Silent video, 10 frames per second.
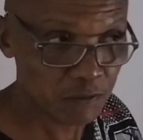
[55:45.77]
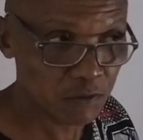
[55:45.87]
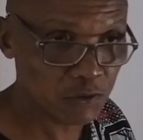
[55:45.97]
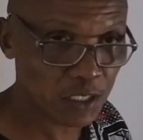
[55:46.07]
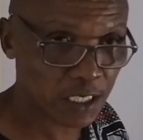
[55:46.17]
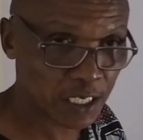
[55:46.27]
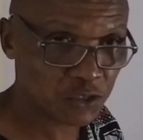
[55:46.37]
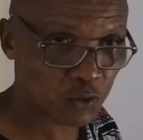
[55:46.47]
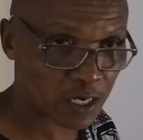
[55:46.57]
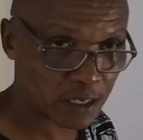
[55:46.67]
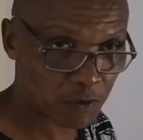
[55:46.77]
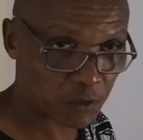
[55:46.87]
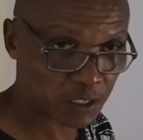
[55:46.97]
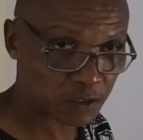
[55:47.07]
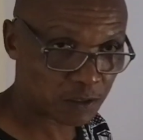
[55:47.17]
using a natural
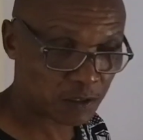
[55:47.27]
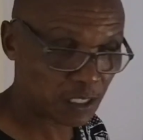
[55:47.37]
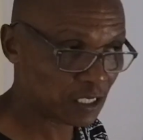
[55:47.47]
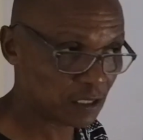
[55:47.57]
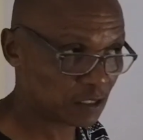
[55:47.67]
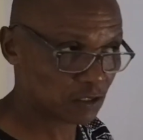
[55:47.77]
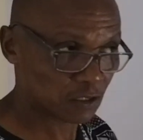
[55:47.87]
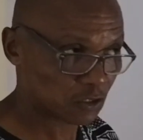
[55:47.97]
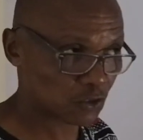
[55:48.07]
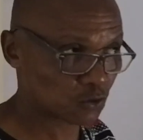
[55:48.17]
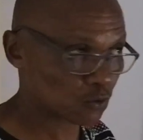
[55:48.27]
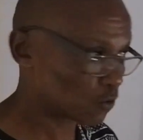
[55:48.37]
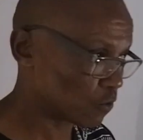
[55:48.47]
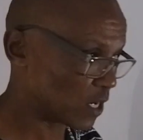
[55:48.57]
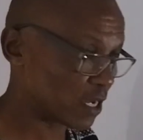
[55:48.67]
language, English,
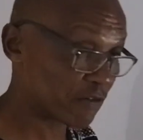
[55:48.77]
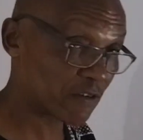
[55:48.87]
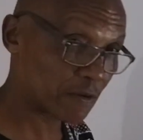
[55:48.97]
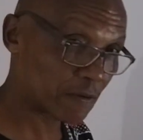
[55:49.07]
Sesotho, whatever.